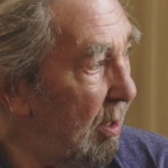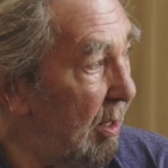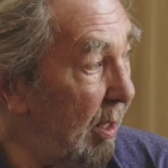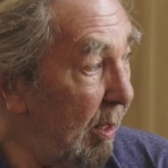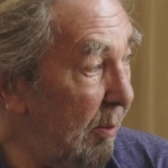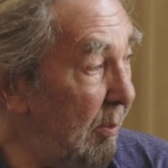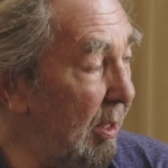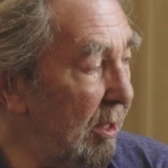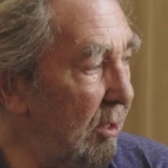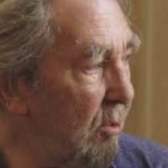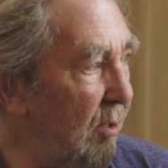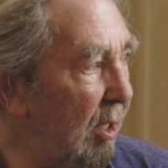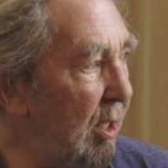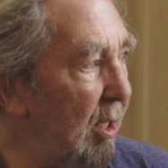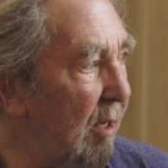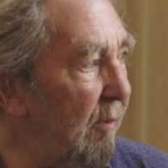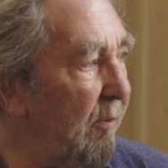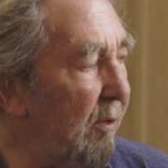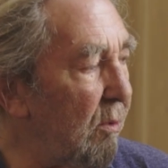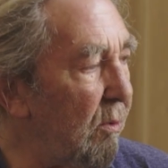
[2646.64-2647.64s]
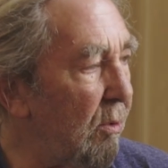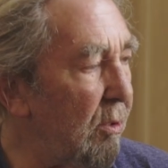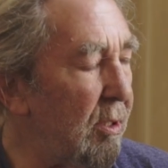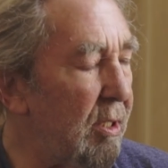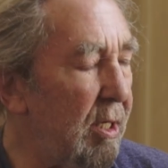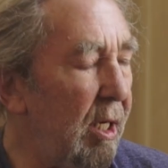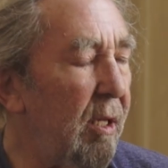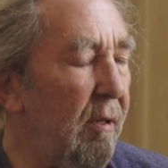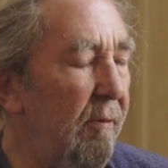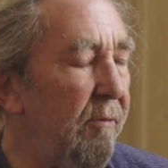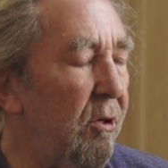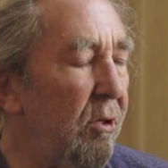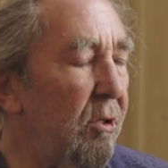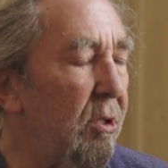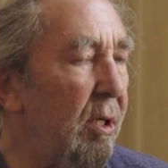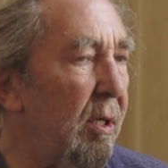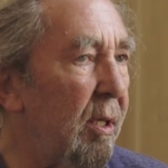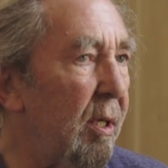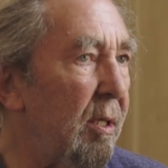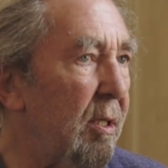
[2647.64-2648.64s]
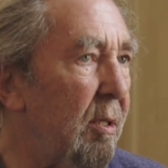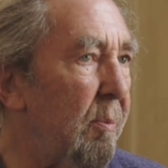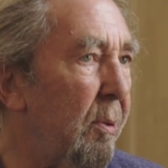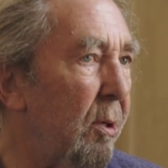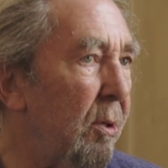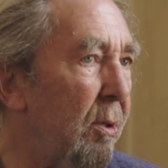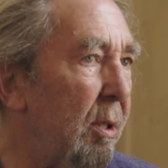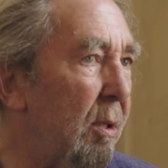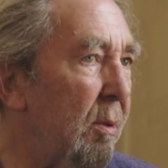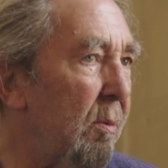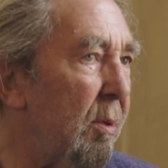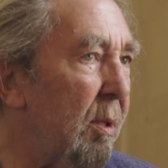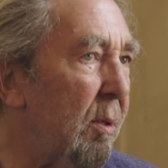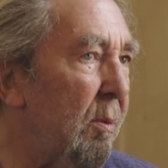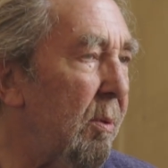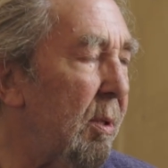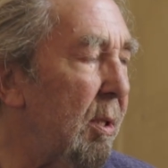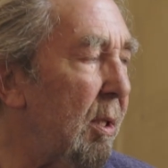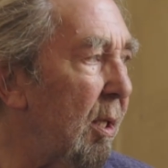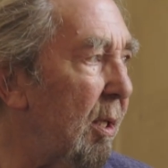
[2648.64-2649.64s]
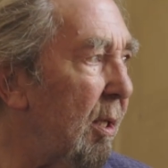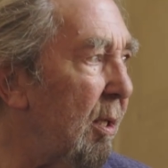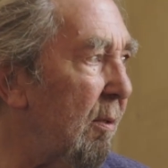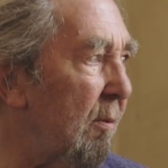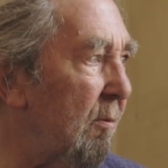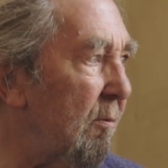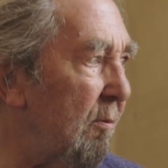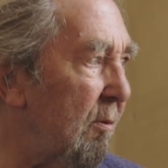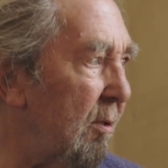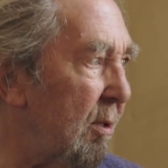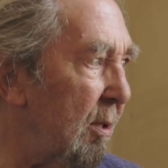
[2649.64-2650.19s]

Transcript: I mean, it's really difficult to see the future at this point, where you have